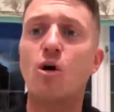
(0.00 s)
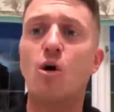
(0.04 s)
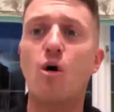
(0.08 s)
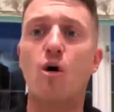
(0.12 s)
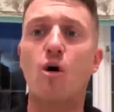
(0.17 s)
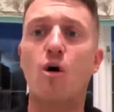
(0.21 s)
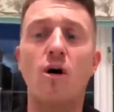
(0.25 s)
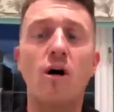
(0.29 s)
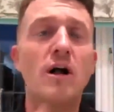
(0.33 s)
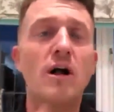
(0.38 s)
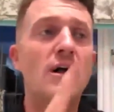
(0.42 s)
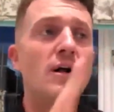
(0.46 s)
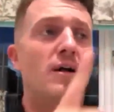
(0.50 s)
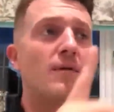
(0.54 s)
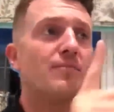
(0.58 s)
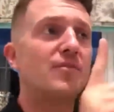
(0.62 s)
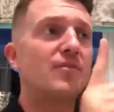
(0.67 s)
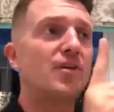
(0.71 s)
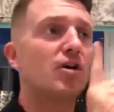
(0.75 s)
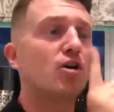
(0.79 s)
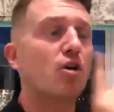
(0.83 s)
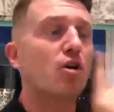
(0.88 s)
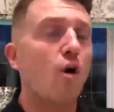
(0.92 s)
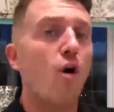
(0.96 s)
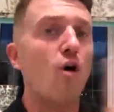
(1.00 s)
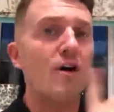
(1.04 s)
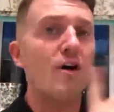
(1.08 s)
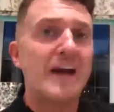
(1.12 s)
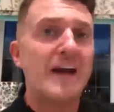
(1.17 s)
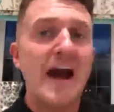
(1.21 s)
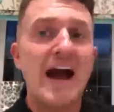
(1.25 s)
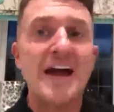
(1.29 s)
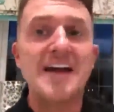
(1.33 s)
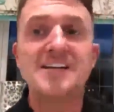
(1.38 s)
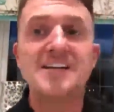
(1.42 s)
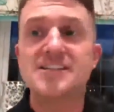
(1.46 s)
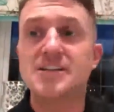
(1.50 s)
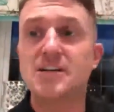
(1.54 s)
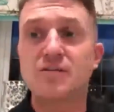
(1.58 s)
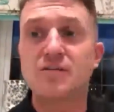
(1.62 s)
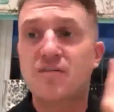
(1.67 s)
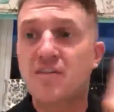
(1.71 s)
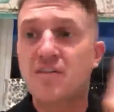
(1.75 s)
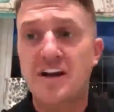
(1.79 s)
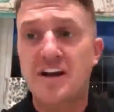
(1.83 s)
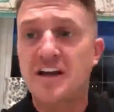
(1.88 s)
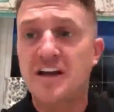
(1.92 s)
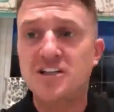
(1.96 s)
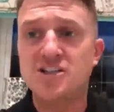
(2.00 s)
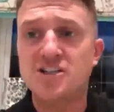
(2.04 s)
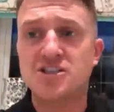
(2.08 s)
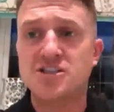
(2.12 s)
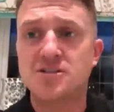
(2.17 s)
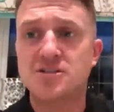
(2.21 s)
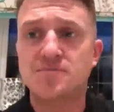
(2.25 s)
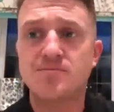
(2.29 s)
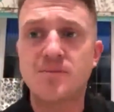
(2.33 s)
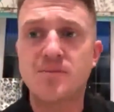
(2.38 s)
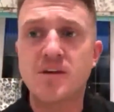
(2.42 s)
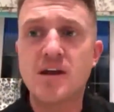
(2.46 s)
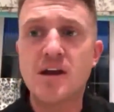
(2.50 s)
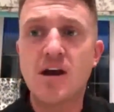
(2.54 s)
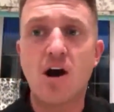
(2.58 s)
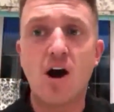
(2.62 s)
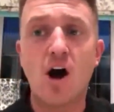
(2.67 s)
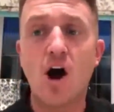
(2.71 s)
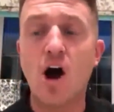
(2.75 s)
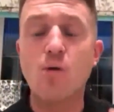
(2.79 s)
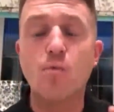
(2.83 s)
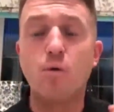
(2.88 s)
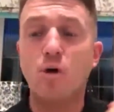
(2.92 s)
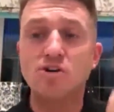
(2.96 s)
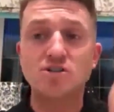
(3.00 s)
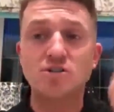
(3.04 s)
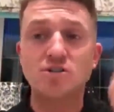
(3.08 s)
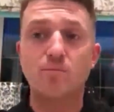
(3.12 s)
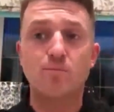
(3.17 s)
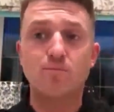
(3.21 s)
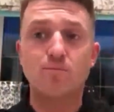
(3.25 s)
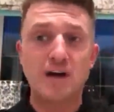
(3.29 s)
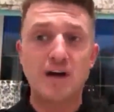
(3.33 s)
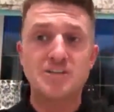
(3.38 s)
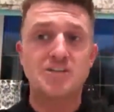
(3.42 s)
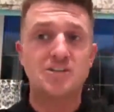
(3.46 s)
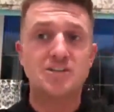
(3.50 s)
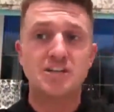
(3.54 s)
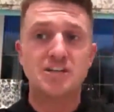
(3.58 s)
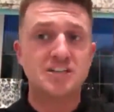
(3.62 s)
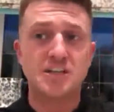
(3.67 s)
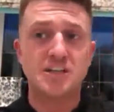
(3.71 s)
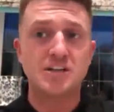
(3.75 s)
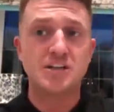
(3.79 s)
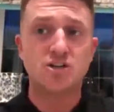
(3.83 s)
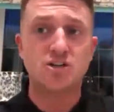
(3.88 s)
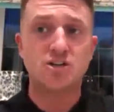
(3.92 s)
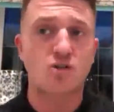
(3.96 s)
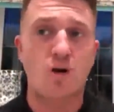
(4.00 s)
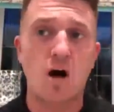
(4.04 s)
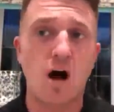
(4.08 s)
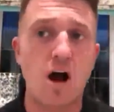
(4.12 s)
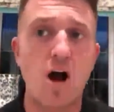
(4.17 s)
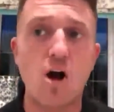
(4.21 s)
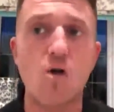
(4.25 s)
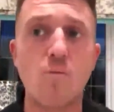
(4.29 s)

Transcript: I'm in court. The court case had finished. I wasn't prejudiced in a